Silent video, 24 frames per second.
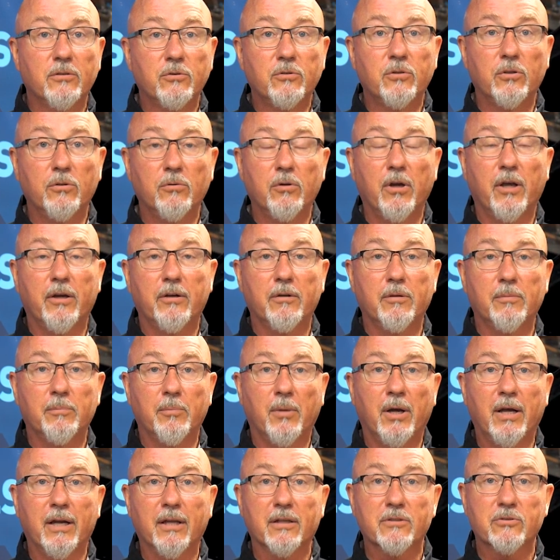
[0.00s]
to 200
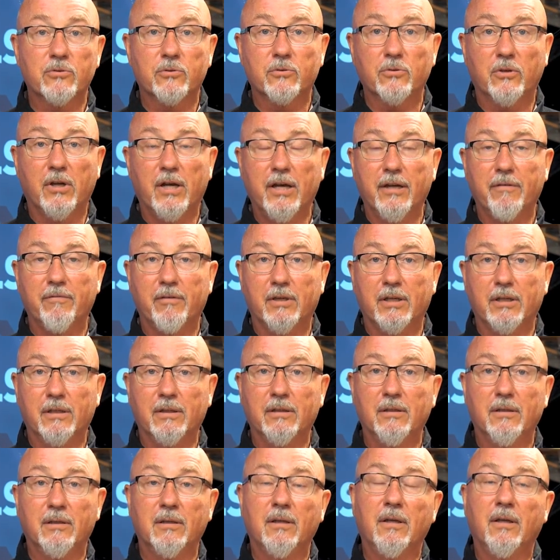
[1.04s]
miles
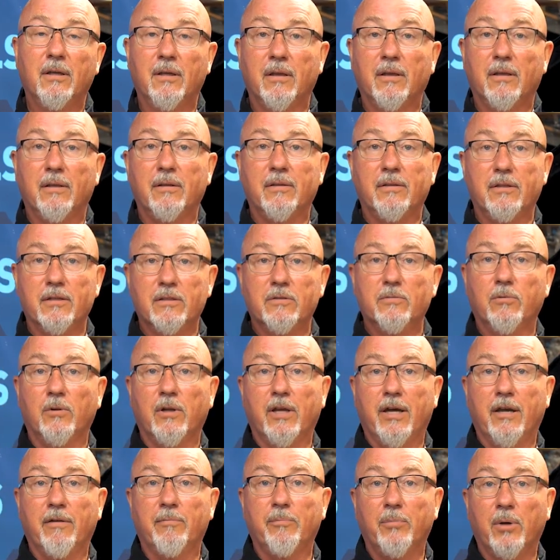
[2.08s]
driving, this will
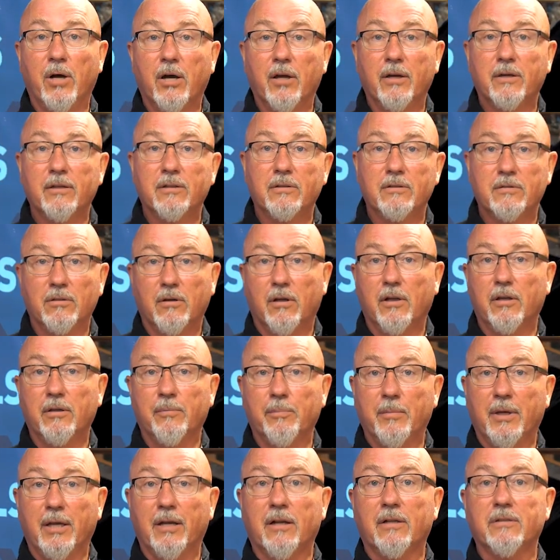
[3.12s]
have bonded to all the
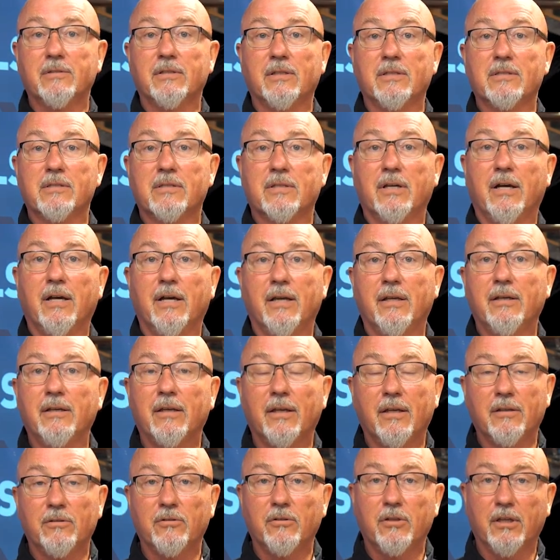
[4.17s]
metals inside
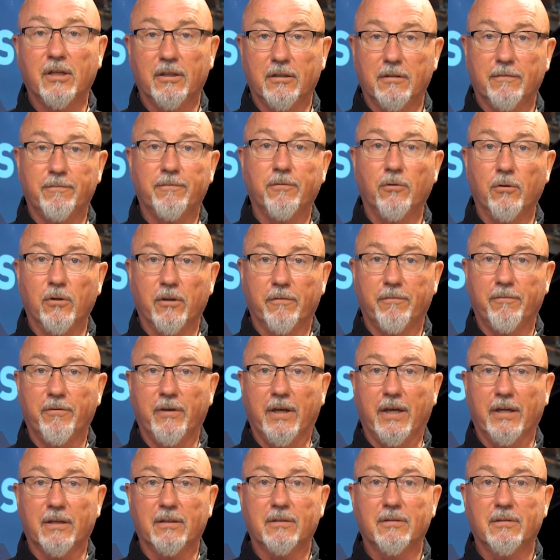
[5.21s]
and you get the full
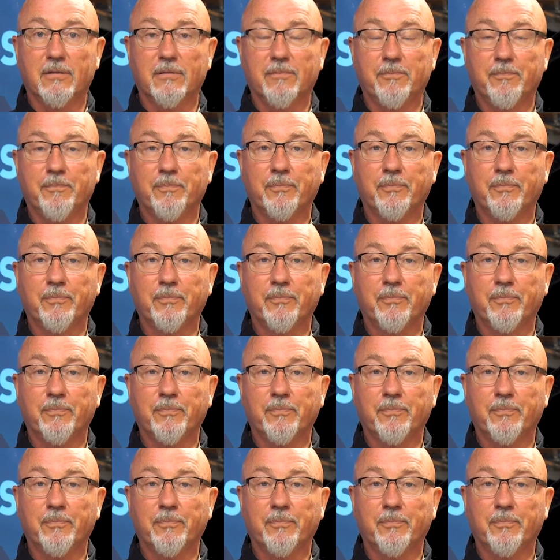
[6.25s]
effect.